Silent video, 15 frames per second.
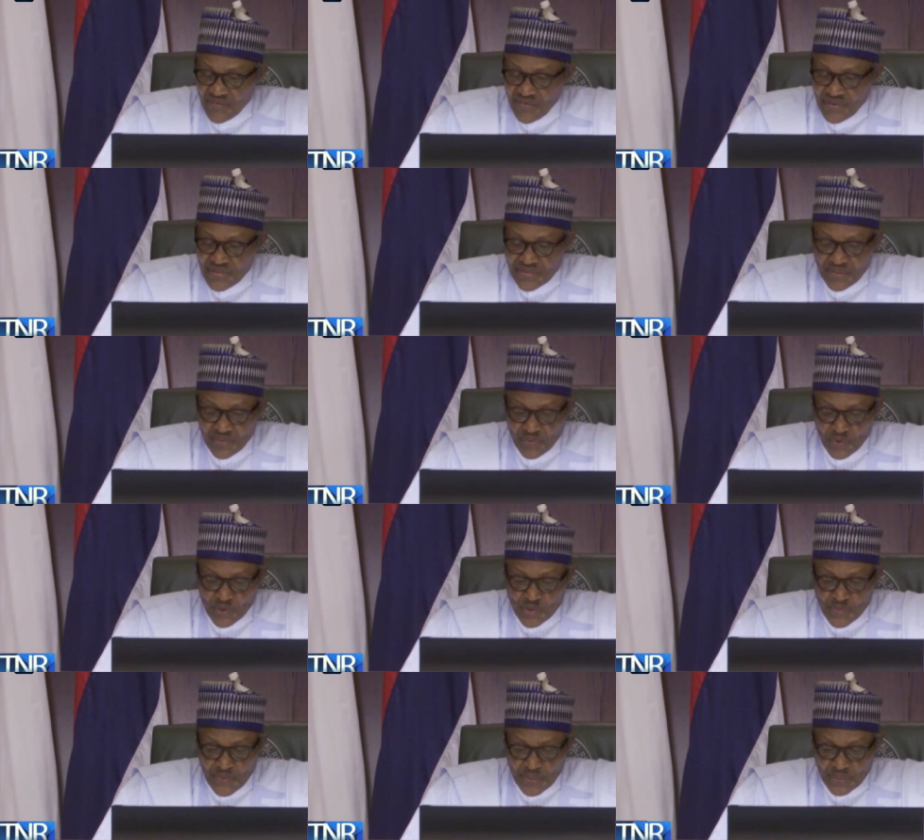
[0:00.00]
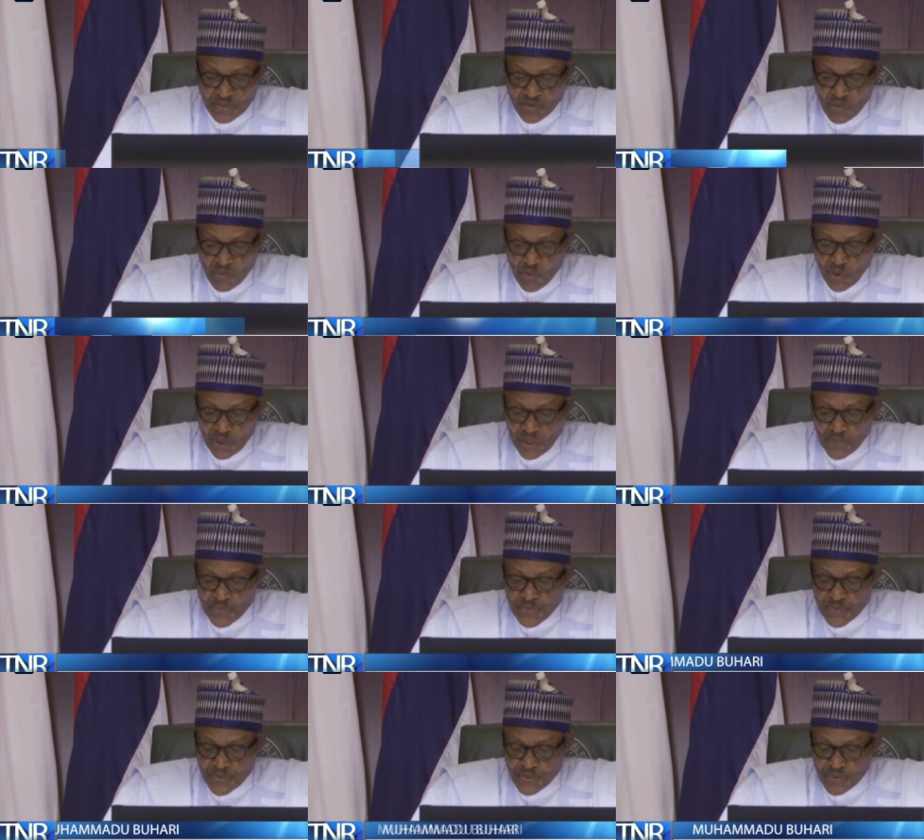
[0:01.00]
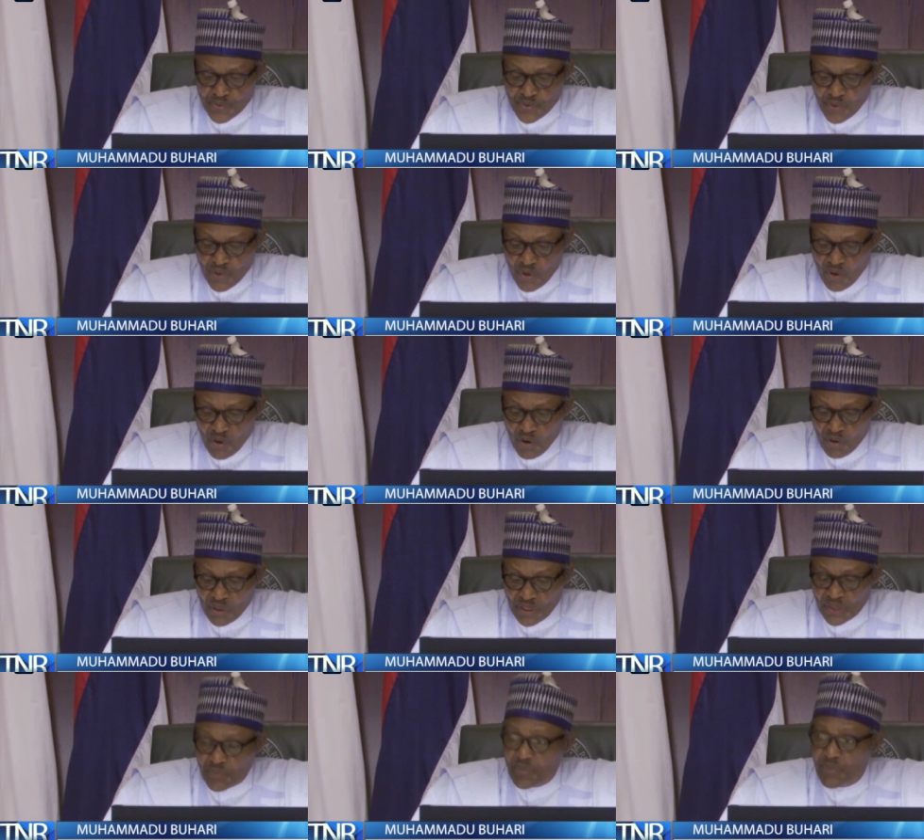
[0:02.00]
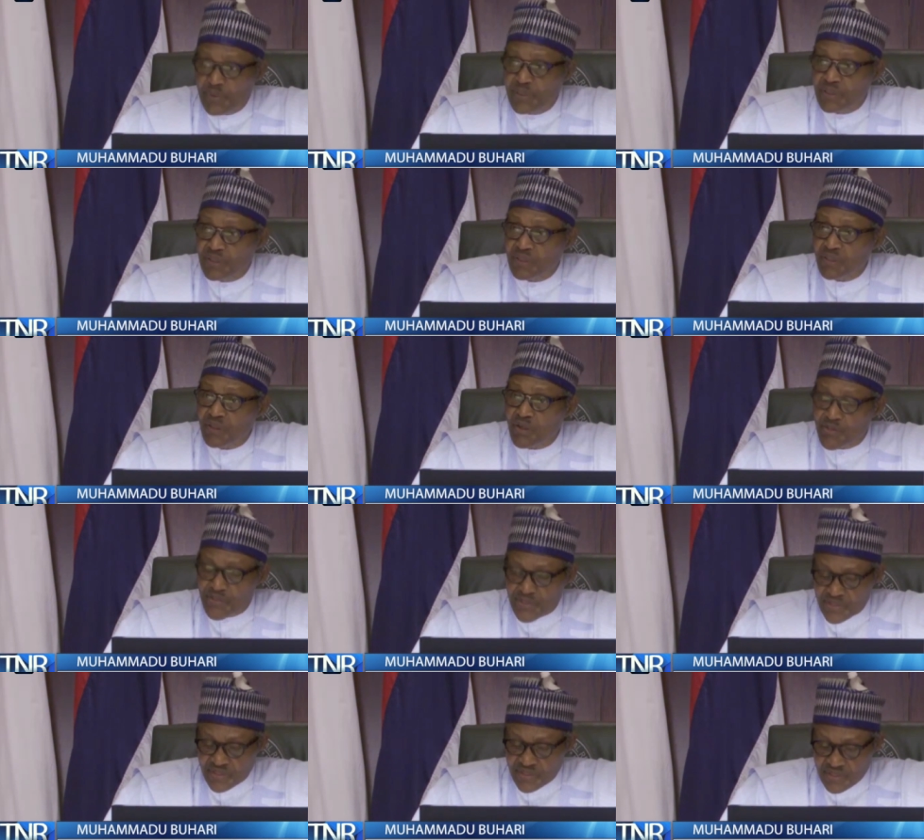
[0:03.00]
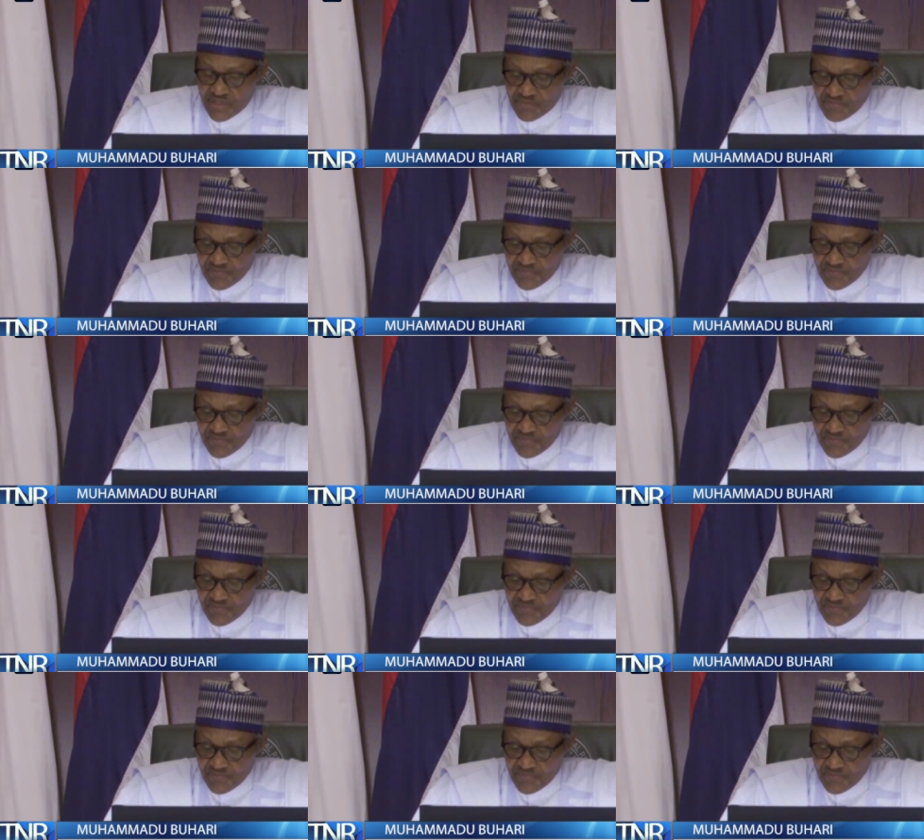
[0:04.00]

face the prospect of collapse or crippling losses.